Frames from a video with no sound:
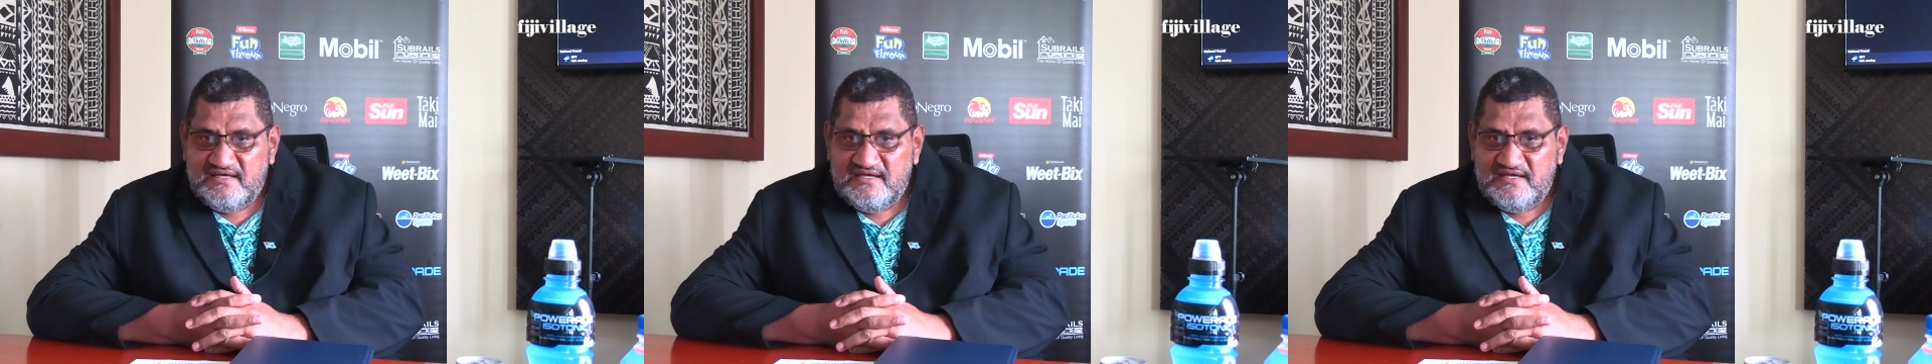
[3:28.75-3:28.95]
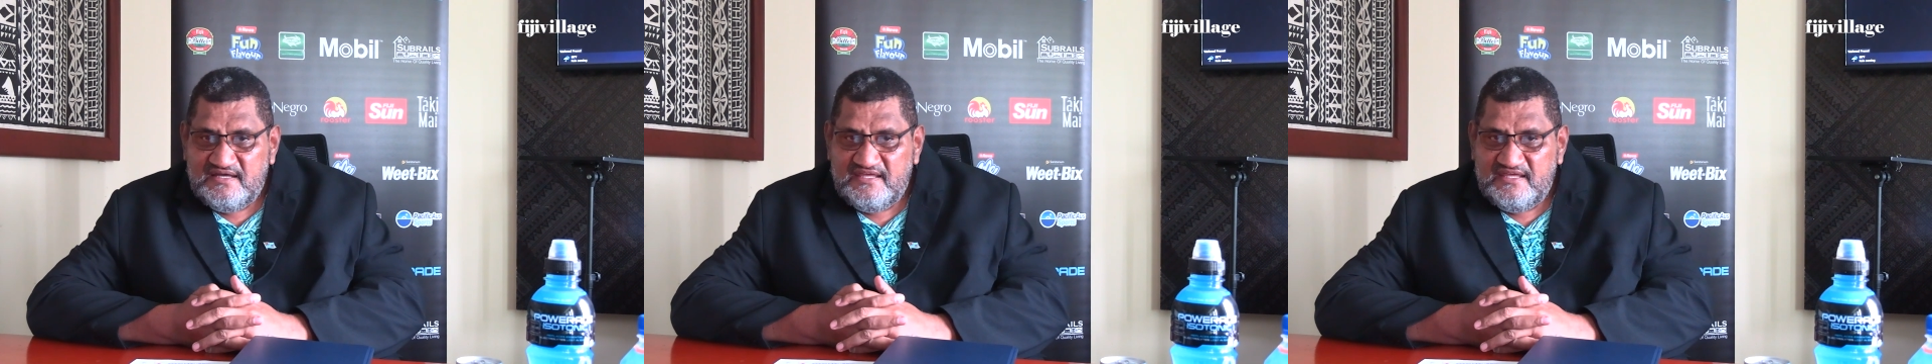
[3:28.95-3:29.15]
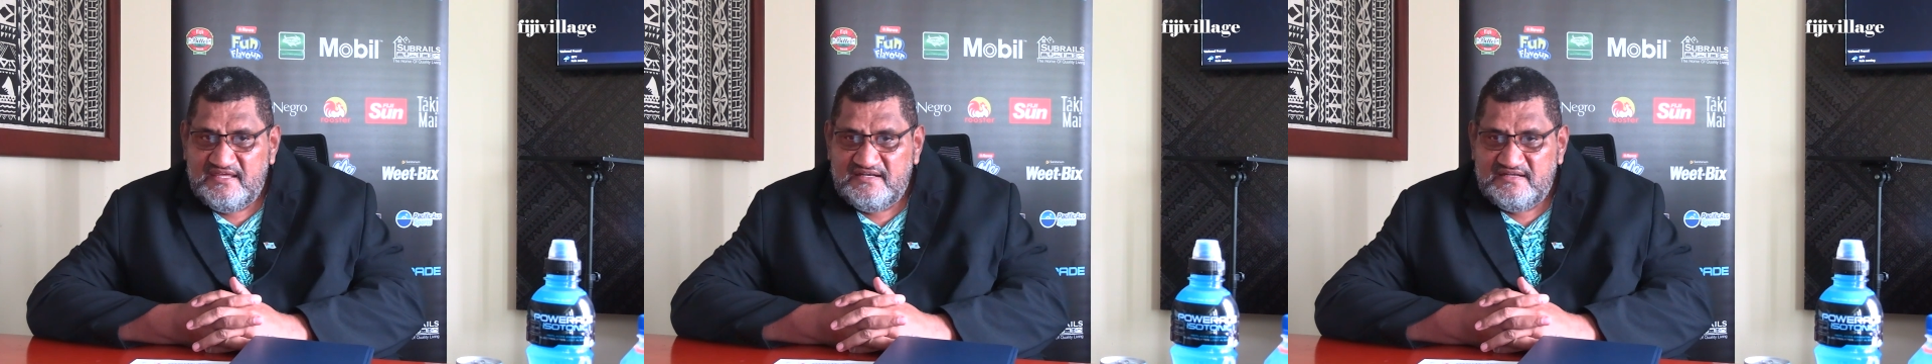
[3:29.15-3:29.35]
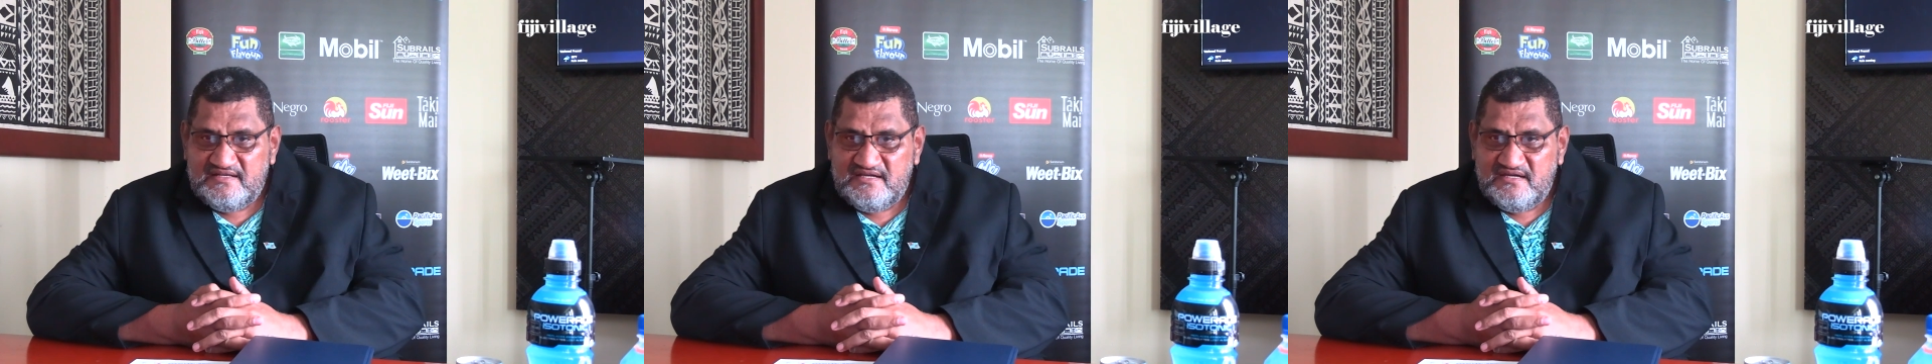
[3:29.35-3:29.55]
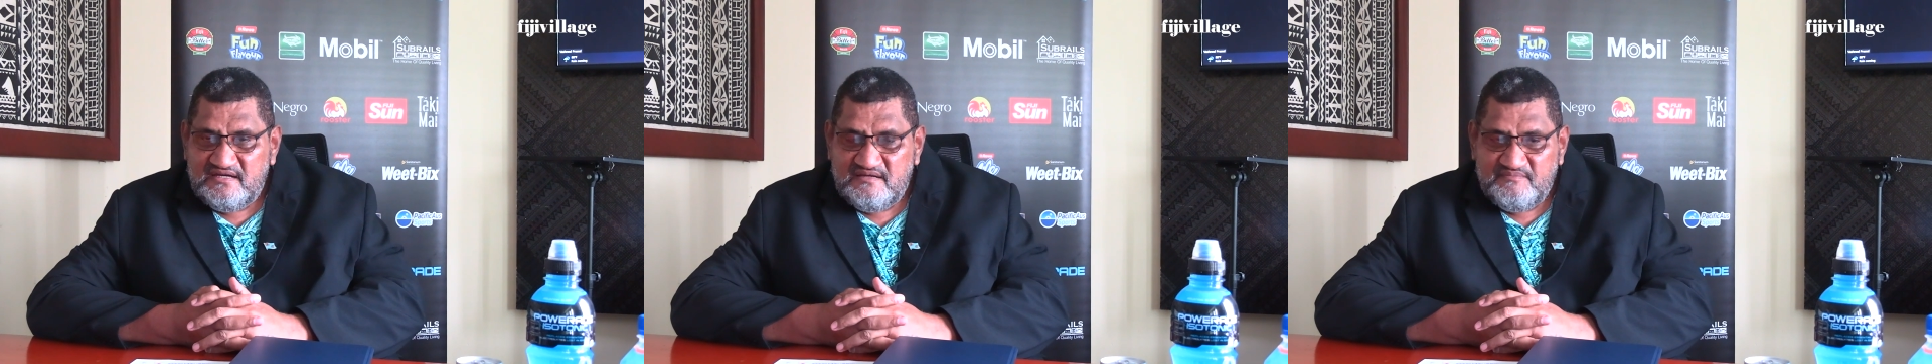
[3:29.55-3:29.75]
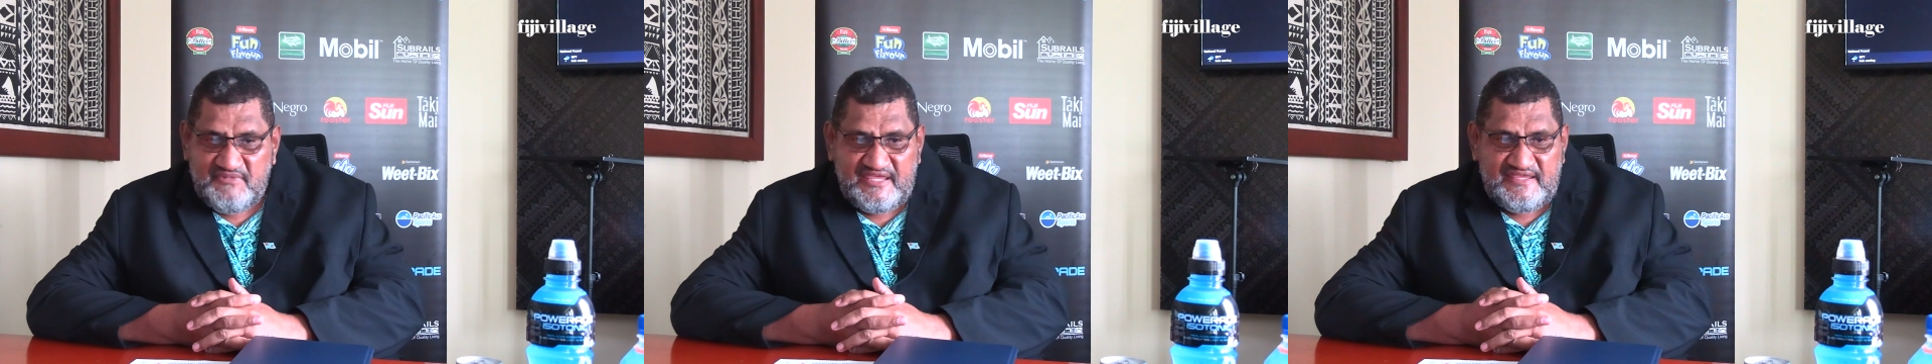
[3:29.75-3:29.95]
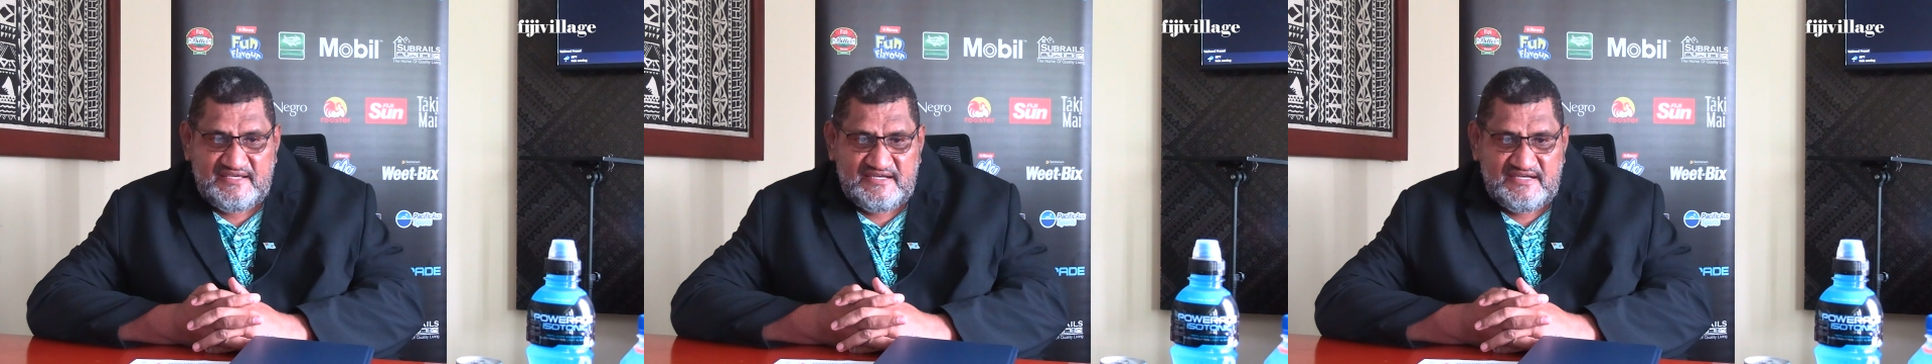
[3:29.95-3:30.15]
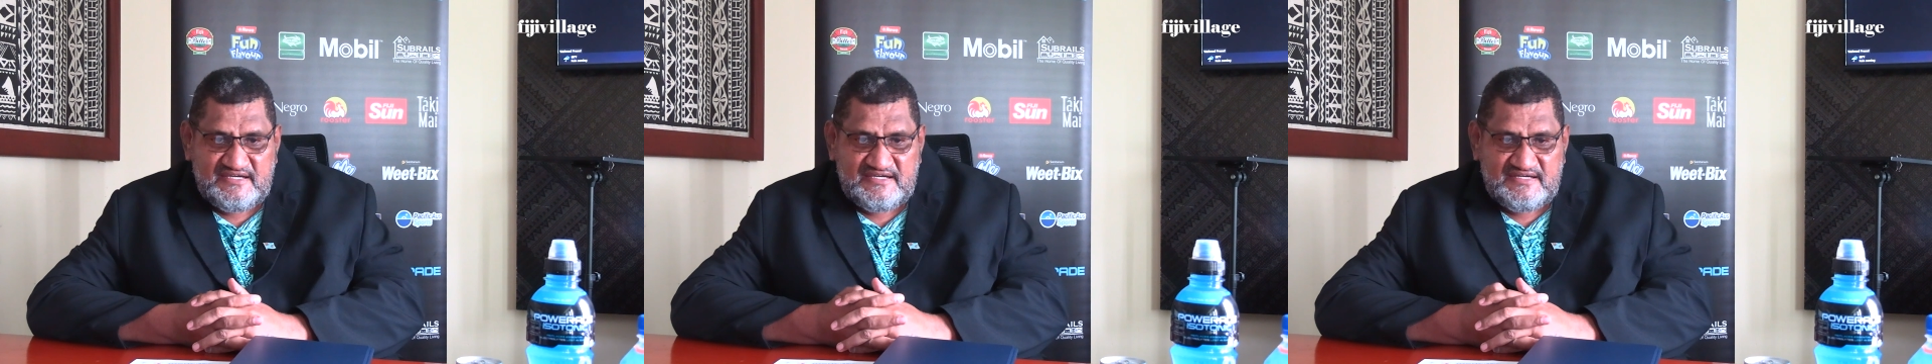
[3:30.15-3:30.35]
uh, and uh,
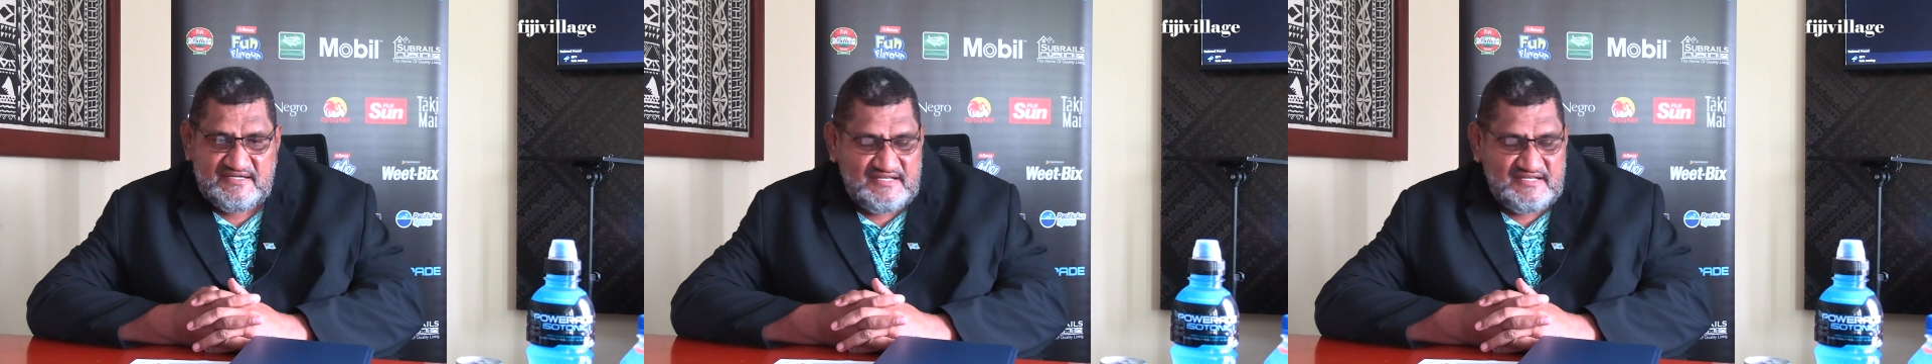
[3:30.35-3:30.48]
Mike